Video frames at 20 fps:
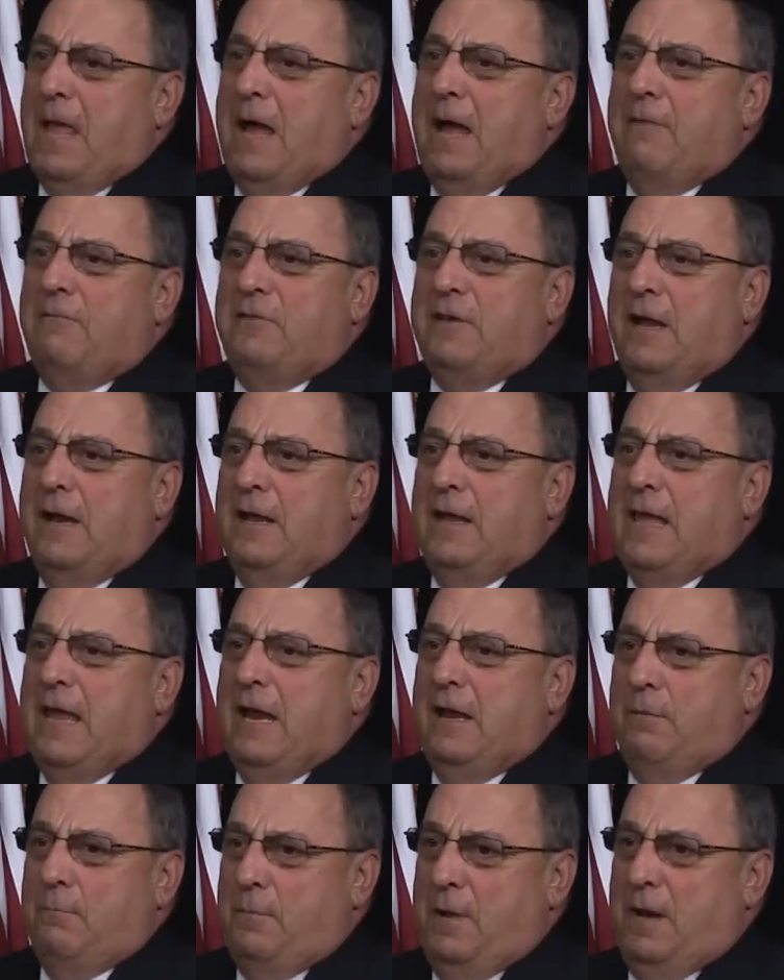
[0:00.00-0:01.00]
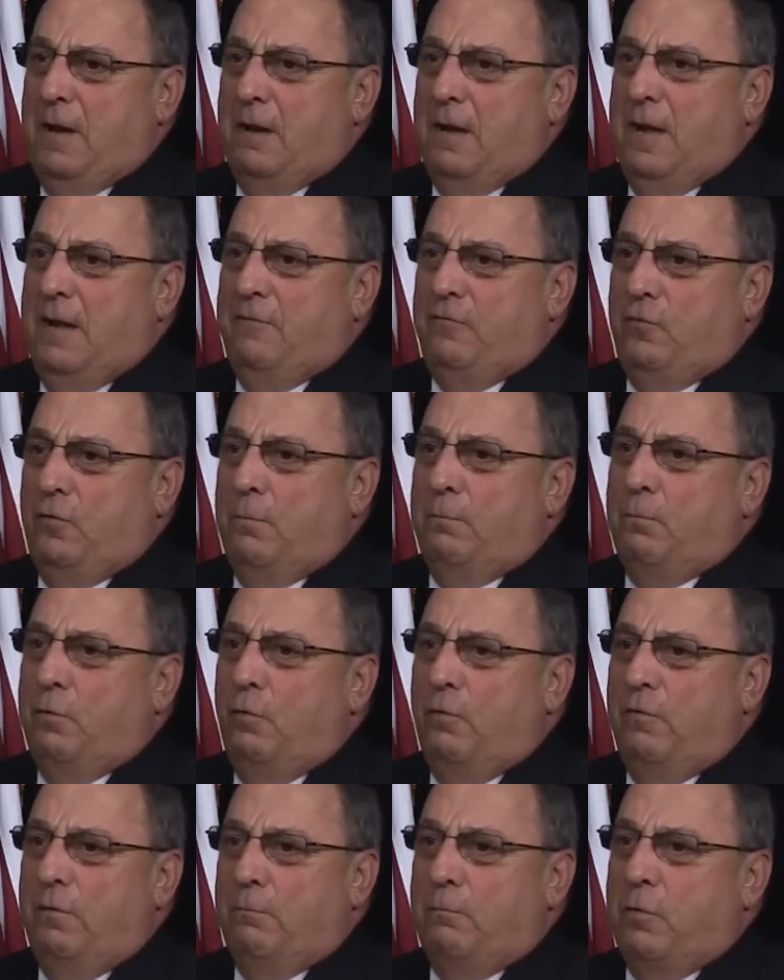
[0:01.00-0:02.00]
I've dedicated my life to
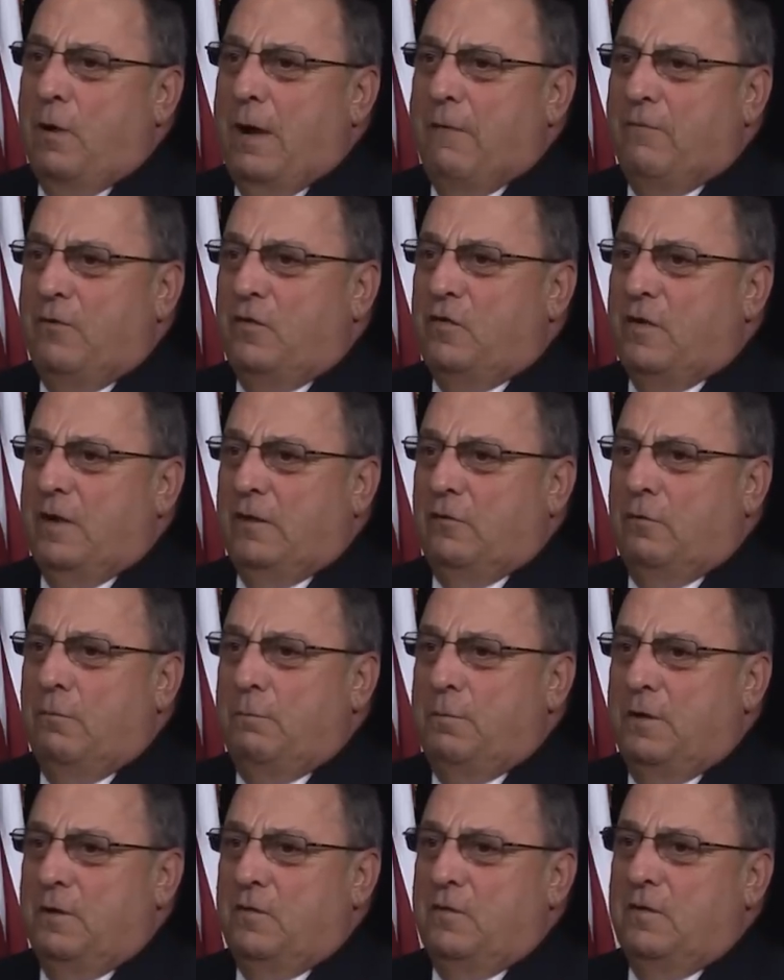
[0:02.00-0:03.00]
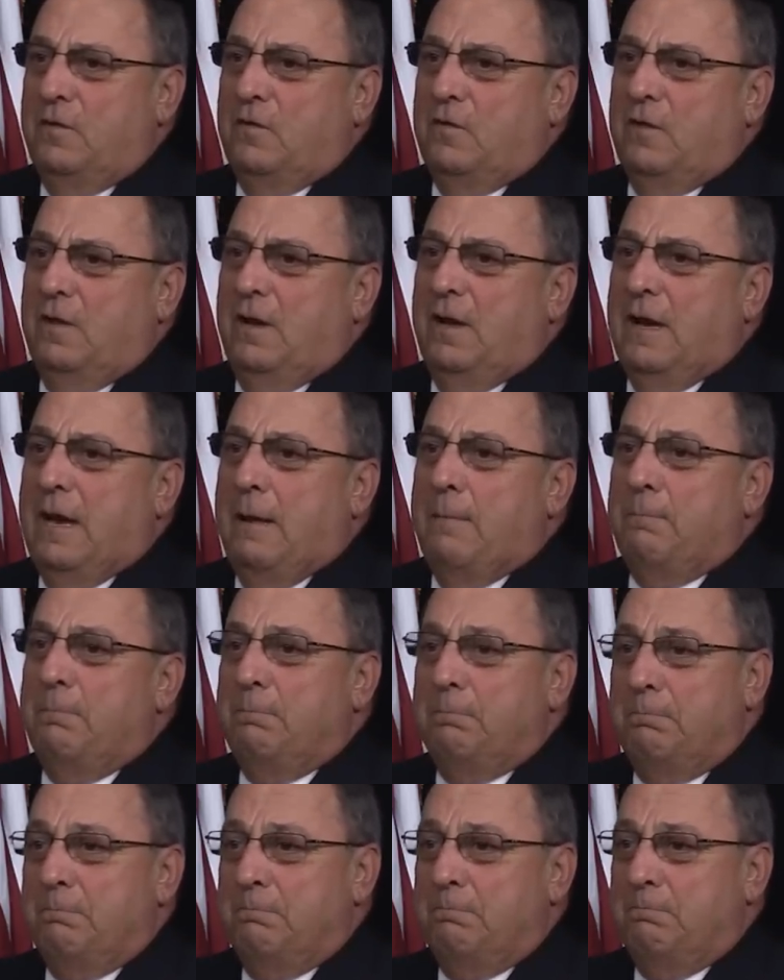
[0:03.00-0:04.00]
improving private sector business, and
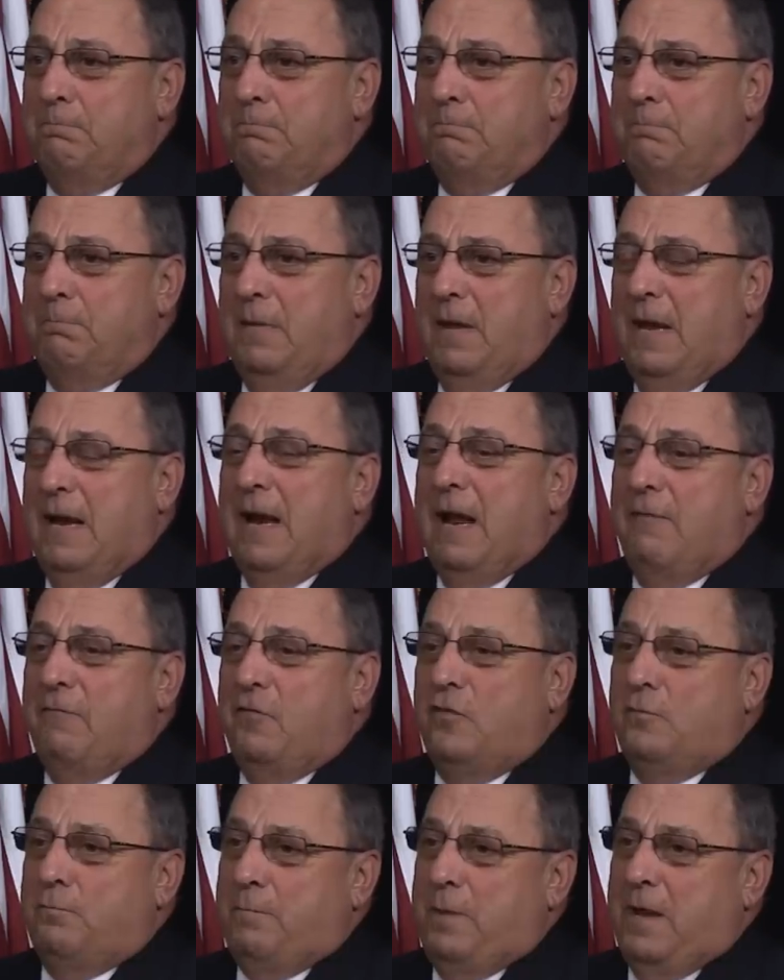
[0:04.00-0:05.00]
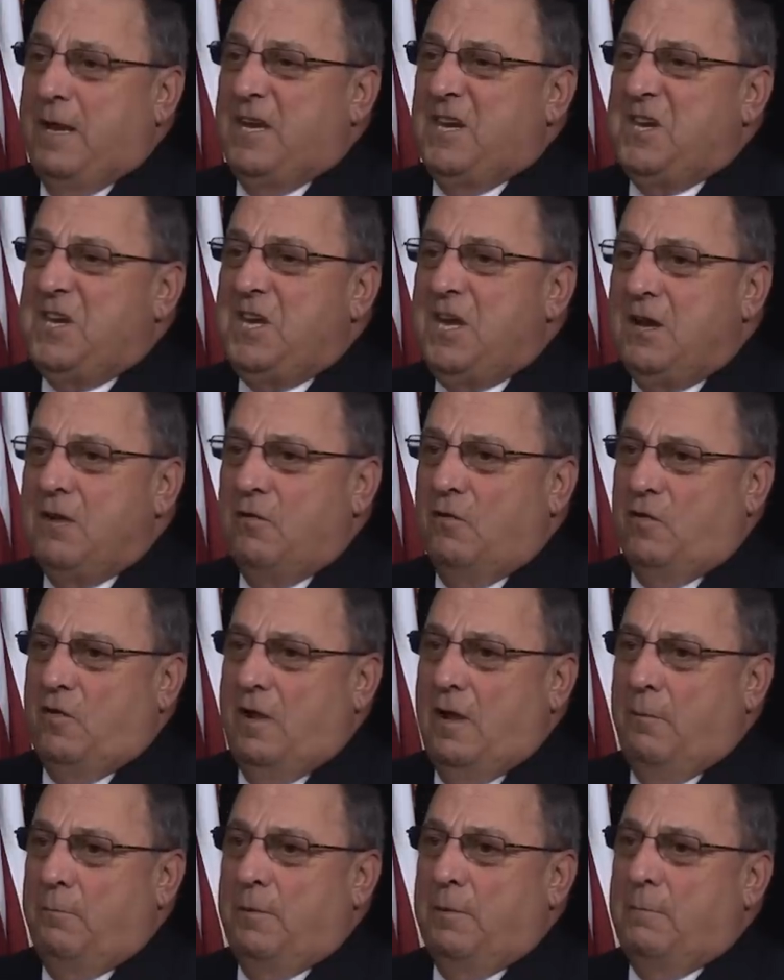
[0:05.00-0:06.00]
I've spent years
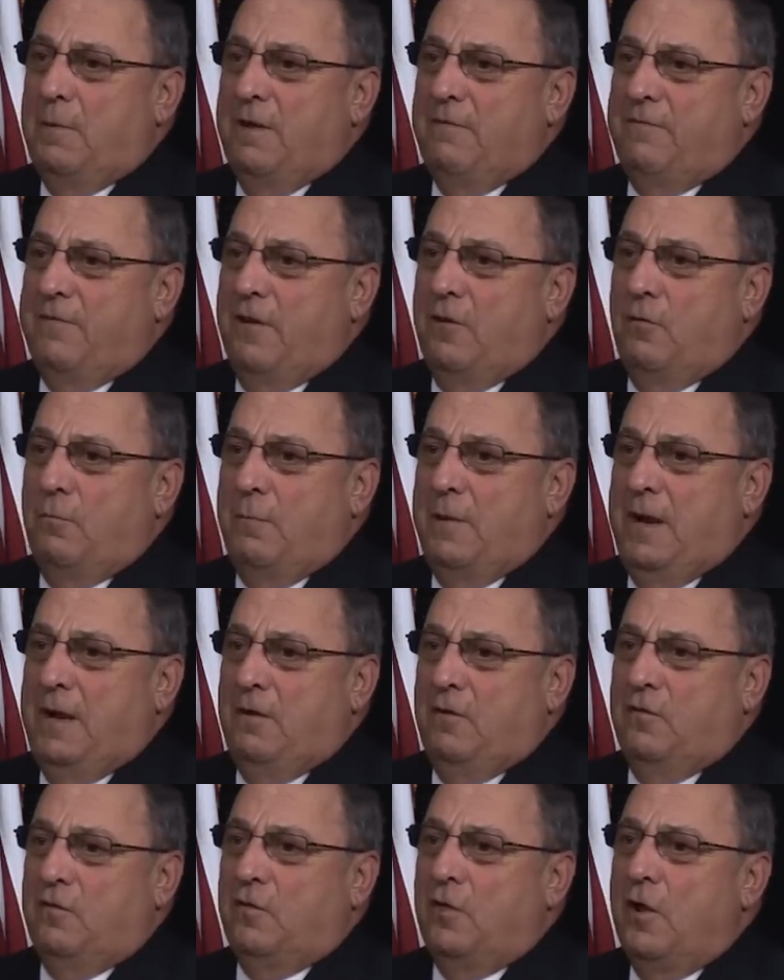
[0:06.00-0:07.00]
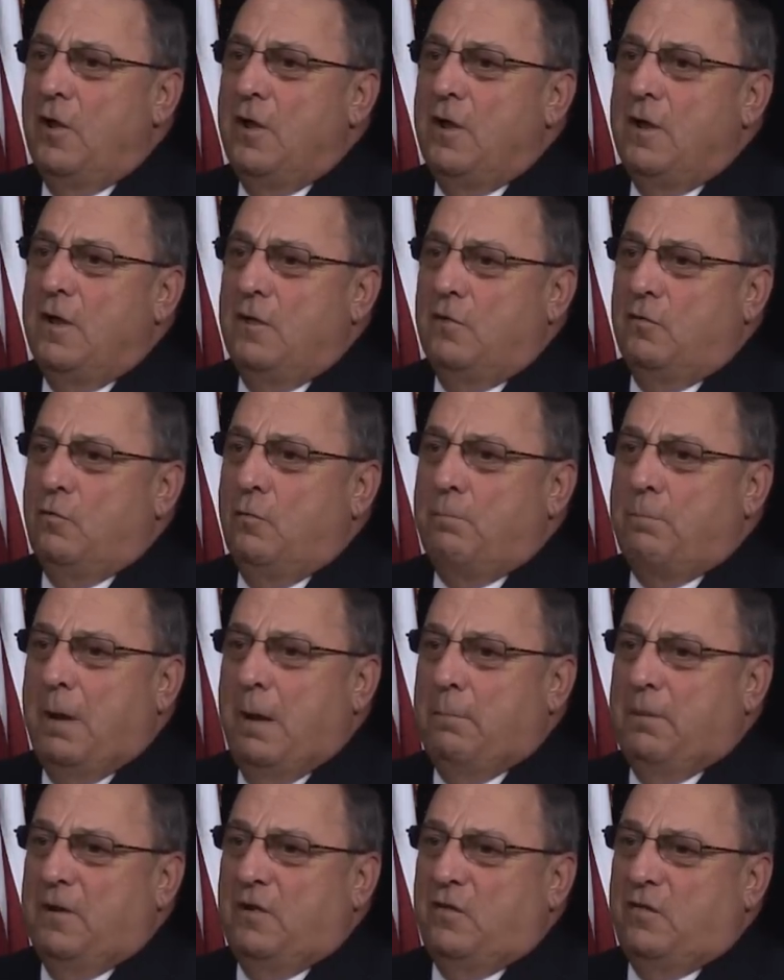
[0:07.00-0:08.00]
helping my fellow Mainers through
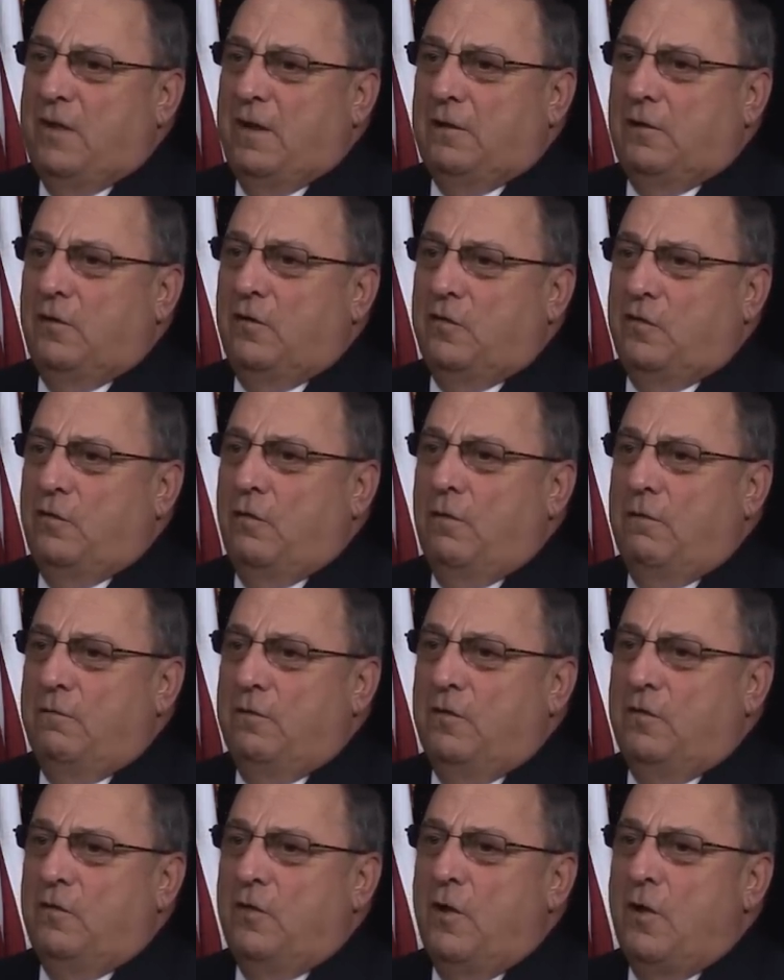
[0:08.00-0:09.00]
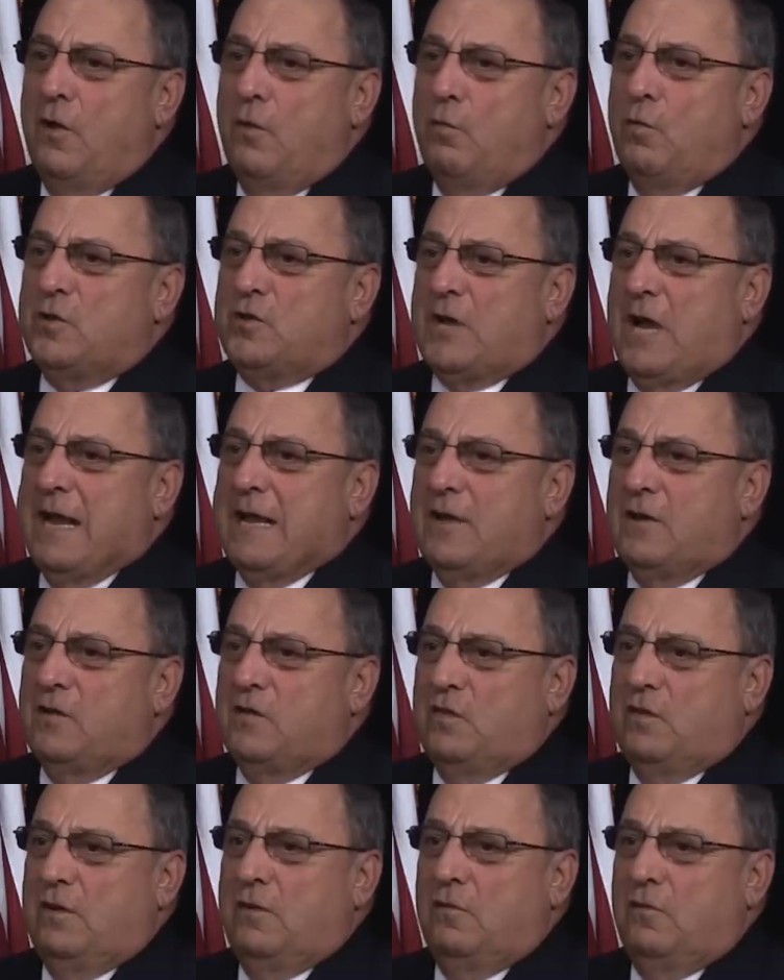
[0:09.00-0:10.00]
public sector service, which I
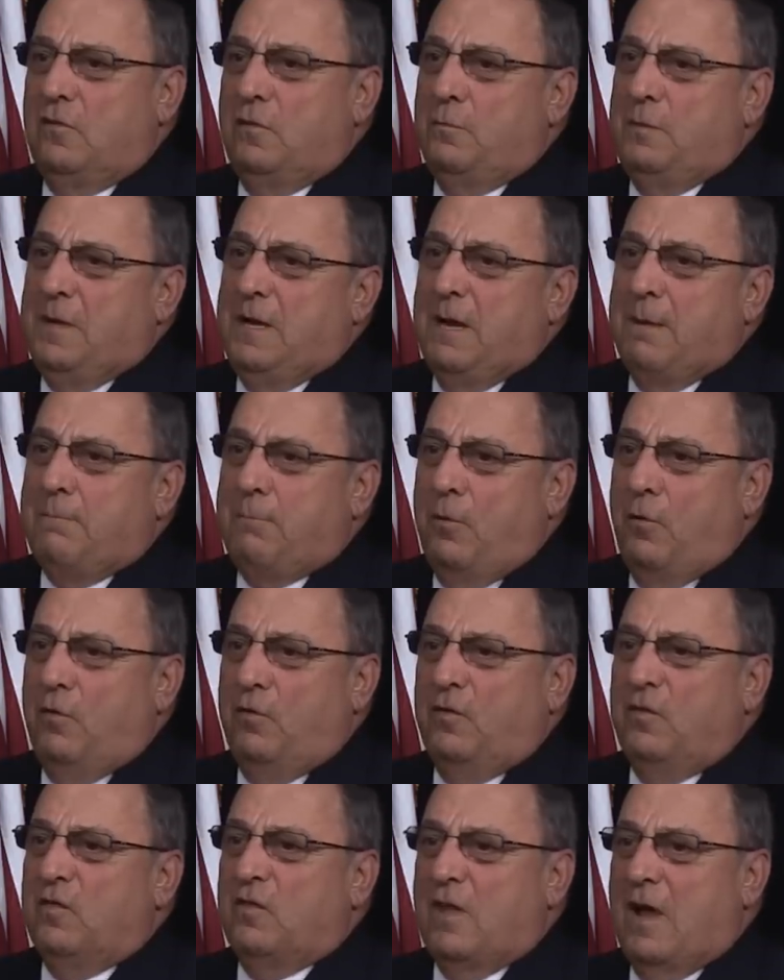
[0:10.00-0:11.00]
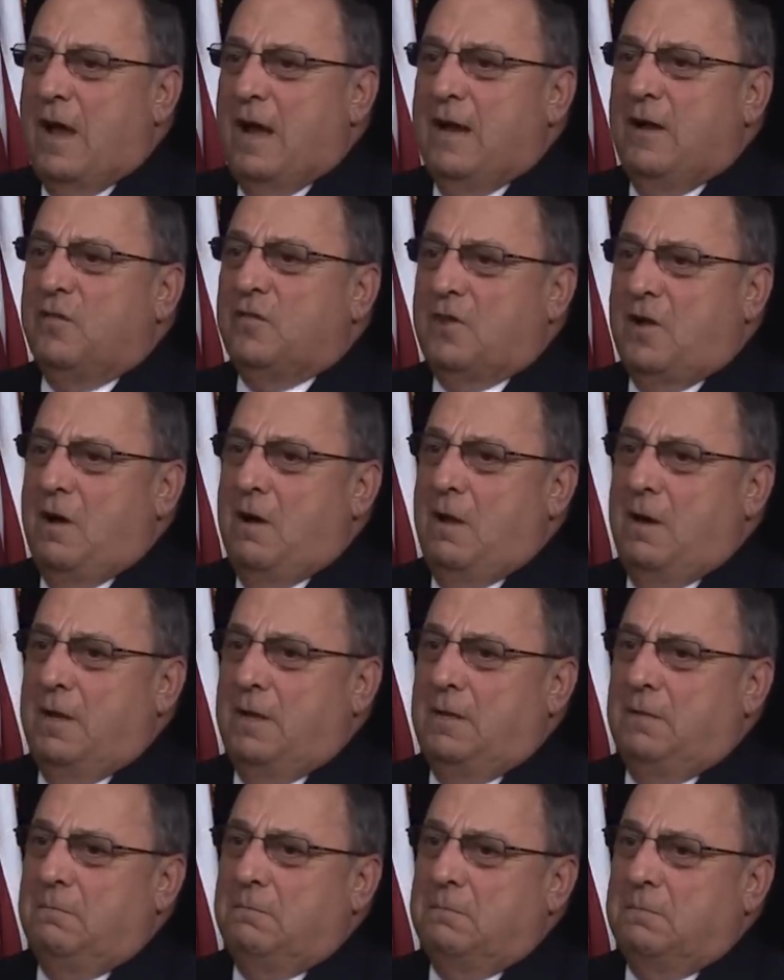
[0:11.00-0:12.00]
consider to be a person's highest
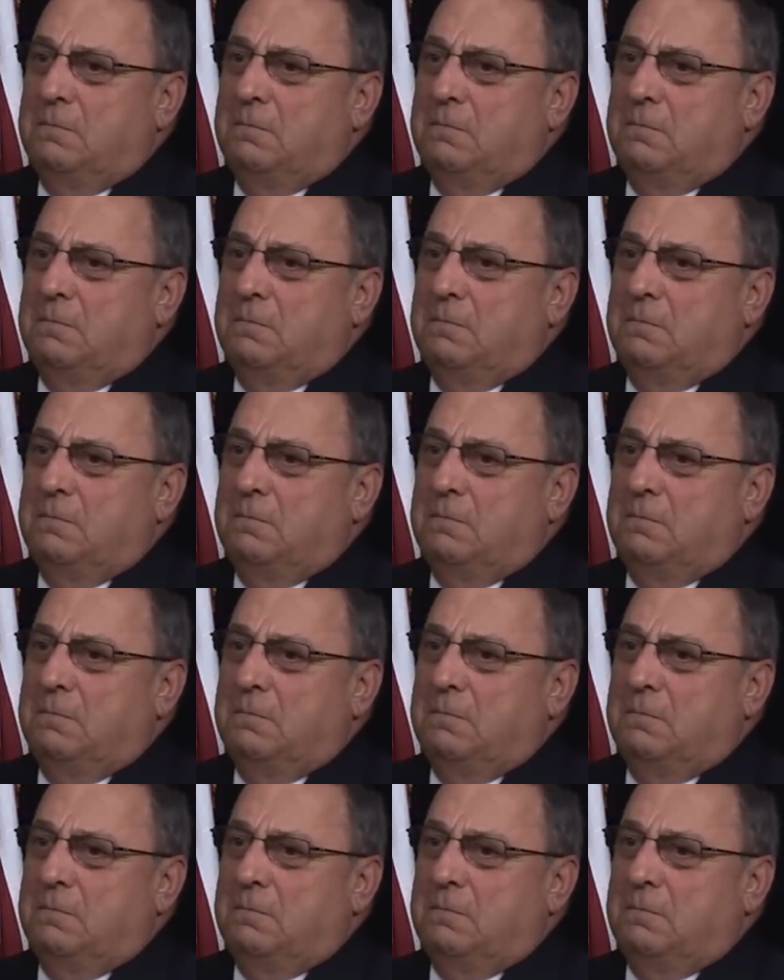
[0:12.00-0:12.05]
calling.